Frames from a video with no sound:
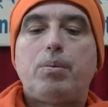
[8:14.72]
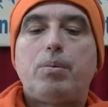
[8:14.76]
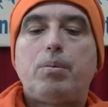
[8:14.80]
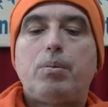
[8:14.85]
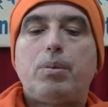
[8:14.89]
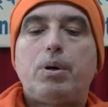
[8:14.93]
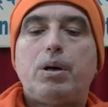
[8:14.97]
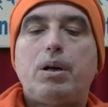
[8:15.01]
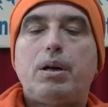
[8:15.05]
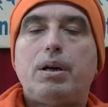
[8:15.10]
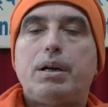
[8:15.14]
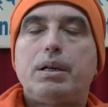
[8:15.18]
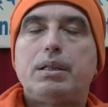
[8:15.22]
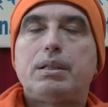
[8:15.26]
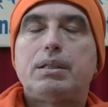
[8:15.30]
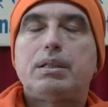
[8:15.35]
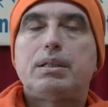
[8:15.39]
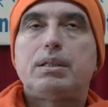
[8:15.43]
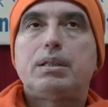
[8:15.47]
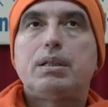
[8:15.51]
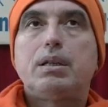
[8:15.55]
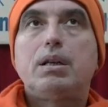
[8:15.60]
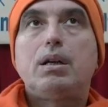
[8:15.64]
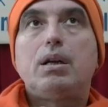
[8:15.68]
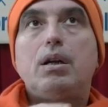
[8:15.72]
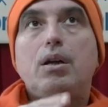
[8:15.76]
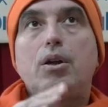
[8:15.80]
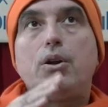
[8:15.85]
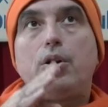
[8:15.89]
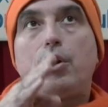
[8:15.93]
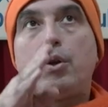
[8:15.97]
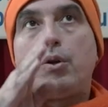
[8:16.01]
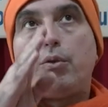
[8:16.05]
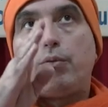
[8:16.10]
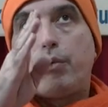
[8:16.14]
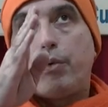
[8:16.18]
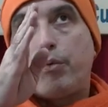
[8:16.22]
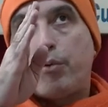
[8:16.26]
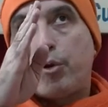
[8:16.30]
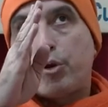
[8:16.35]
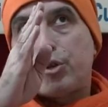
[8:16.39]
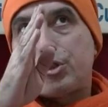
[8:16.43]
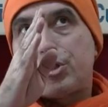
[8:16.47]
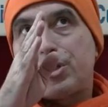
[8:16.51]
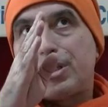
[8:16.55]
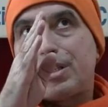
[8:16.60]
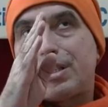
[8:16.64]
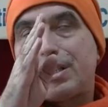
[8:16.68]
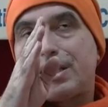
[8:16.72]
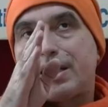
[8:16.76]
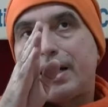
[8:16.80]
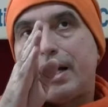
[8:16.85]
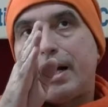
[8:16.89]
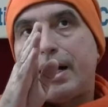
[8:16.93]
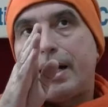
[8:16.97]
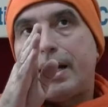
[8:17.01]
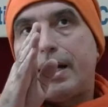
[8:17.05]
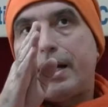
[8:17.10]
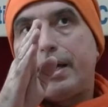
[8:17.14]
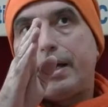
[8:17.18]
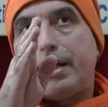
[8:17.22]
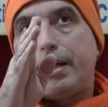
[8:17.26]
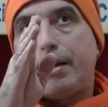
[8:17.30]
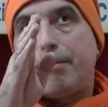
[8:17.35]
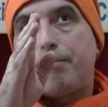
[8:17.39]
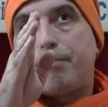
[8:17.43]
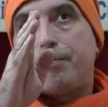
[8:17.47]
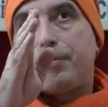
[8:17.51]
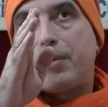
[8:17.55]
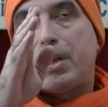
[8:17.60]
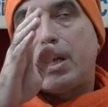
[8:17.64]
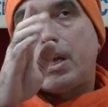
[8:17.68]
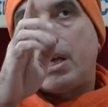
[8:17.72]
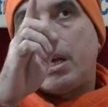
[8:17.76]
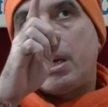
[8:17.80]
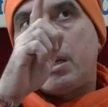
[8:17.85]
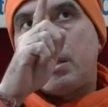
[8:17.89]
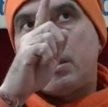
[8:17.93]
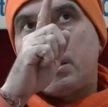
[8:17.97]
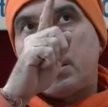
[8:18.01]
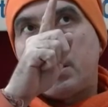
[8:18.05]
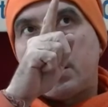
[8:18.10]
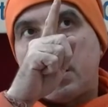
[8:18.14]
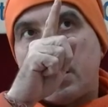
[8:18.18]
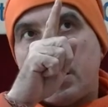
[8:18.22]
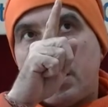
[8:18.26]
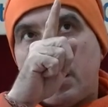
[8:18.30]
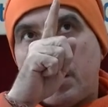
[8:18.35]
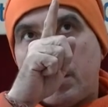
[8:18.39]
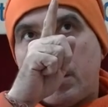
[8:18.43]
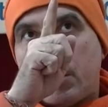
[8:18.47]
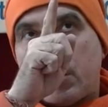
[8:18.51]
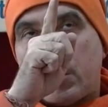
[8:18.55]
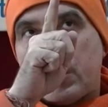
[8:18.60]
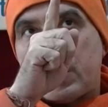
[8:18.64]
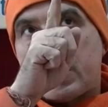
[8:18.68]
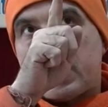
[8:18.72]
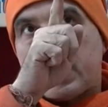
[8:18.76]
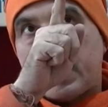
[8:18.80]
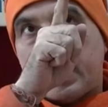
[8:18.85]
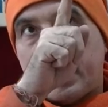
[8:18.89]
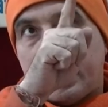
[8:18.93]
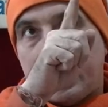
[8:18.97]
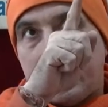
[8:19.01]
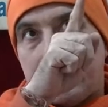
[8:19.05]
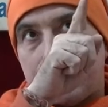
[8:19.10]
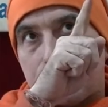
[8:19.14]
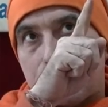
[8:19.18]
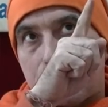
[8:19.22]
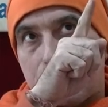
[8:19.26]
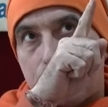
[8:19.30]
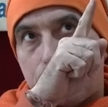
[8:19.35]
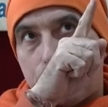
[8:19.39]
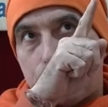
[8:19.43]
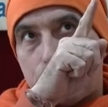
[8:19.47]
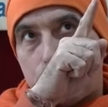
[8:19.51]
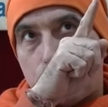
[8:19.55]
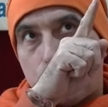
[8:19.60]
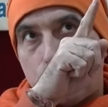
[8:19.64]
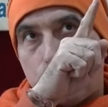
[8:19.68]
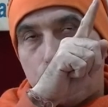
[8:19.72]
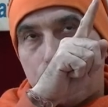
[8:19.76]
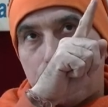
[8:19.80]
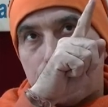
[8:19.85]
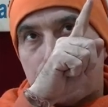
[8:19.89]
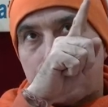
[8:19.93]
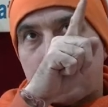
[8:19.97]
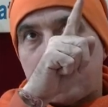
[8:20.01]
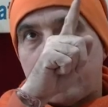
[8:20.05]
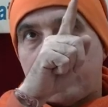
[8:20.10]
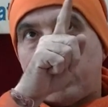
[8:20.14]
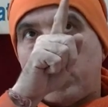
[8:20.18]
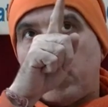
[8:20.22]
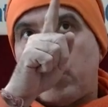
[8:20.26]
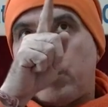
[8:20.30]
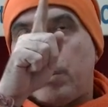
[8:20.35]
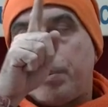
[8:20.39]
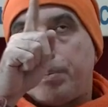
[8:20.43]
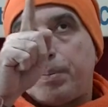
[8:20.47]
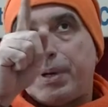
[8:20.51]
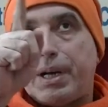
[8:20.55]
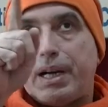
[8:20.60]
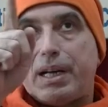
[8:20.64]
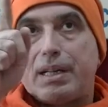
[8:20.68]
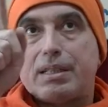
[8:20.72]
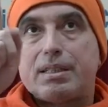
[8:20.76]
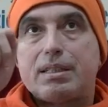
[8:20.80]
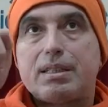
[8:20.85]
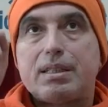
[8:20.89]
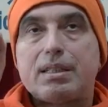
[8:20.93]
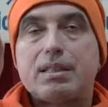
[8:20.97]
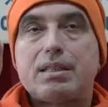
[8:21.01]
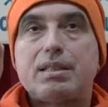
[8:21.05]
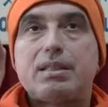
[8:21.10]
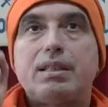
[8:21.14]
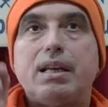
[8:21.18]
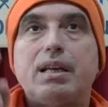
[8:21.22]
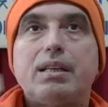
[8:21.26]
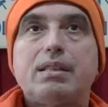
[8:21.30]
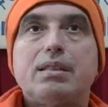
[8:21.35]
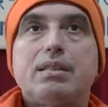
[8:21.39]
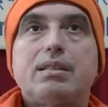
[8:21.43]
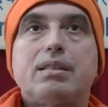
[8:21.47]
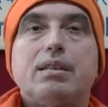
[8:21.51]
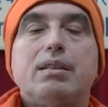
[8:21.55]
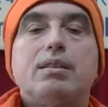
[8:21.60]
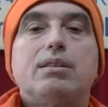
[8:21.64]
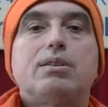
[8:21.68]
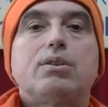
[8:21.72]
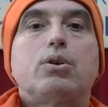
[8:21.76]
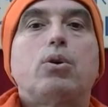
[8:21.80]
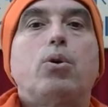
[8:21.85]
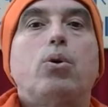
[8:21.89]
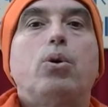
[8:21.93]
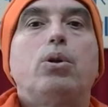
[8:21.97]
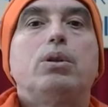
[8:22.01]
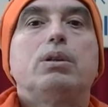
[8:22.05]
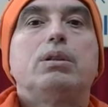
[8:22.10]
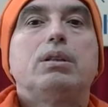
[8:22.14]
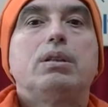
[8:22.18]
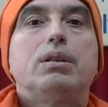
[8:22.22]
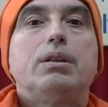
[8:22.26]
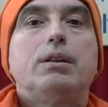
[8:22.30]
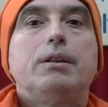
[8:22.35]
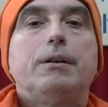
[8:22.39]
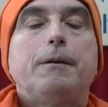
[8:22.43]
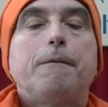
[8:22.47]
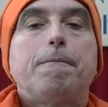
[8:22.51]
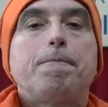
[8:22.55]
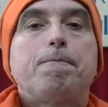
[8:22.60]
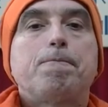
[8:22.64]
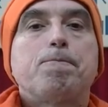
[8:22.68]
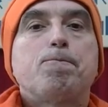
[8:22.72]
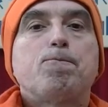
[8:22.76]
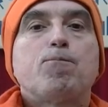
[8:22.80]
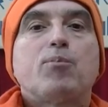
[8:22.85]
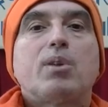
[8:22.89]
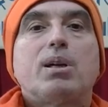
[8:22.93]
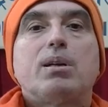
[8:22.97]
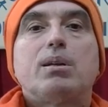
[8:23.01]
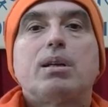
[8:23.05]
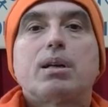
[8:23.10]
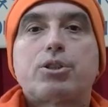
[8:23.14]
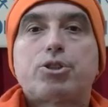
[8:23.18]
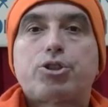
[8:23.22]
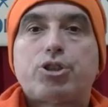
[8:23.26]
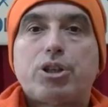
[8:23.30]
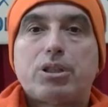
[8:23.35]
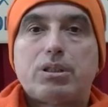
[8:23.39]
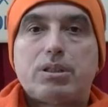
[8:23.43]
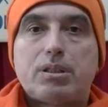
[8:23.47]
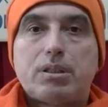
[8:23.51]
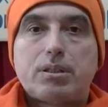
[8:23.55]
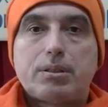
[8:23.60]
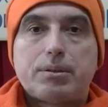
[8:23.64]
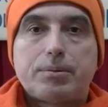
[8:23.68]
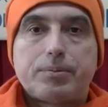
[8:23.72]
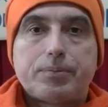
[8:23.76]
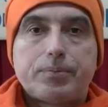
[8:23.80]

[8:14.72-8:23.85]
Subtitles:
earth, we watch the sky, and the constellation through which the moon passes, that is called nakshatra.